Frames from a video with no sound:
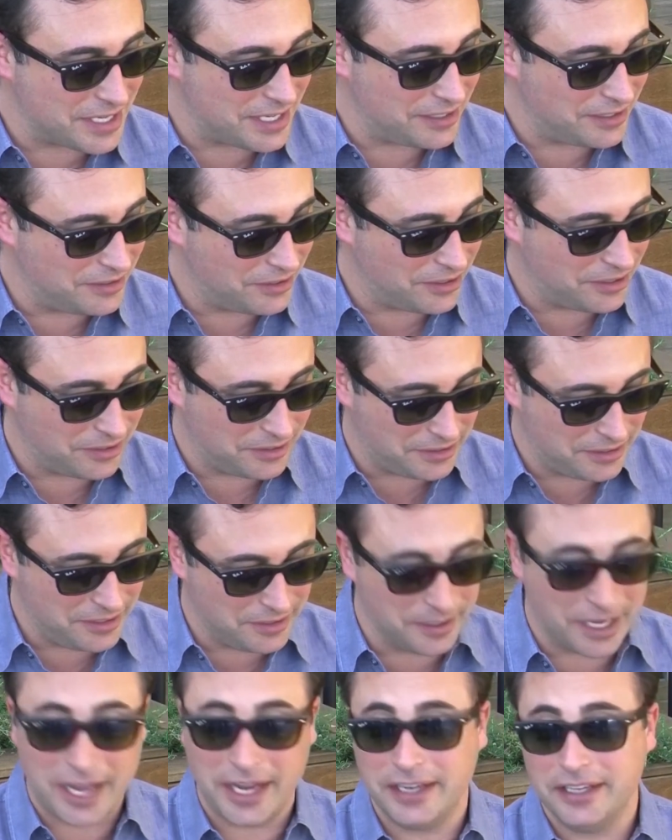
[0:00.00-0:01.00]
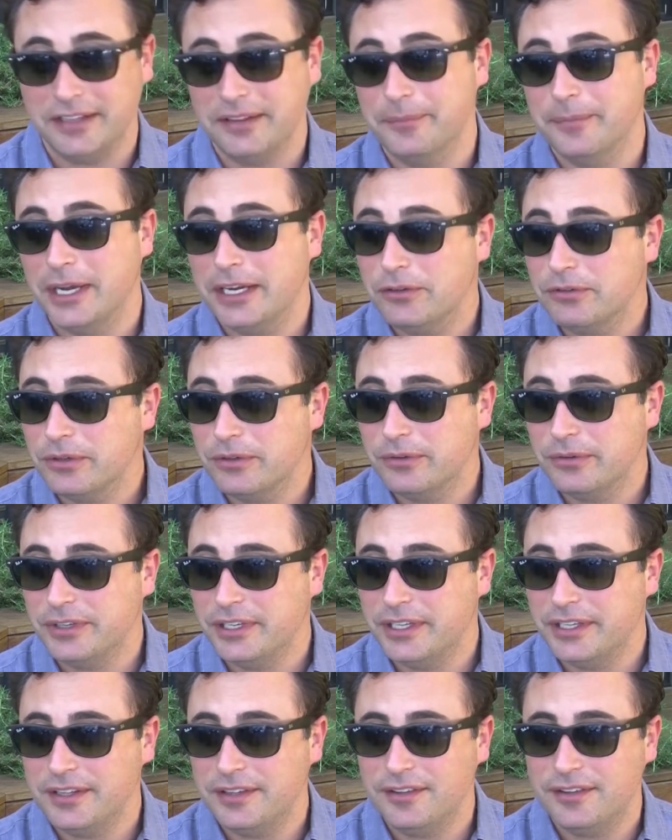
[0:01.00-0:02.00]
added on, adding the
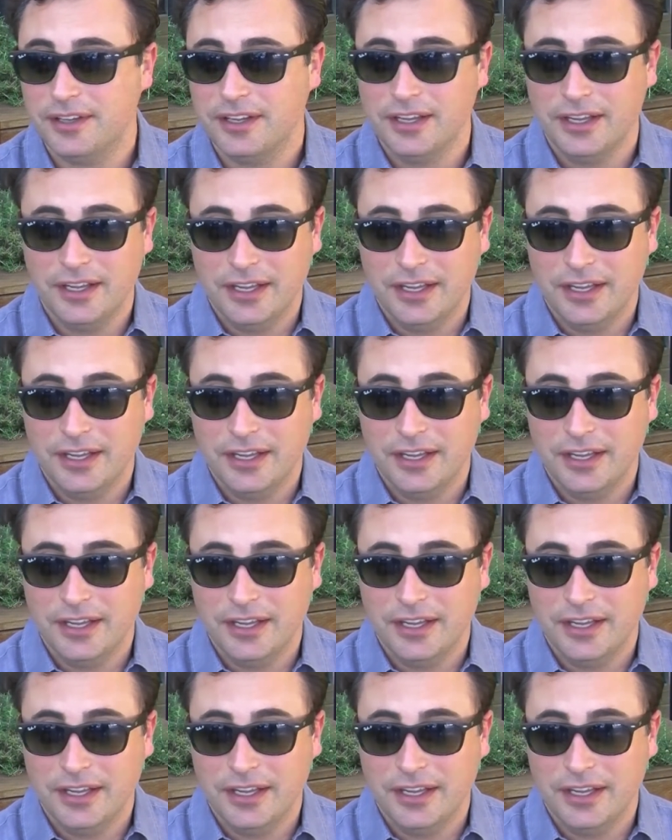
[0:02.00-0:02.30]
microgreens.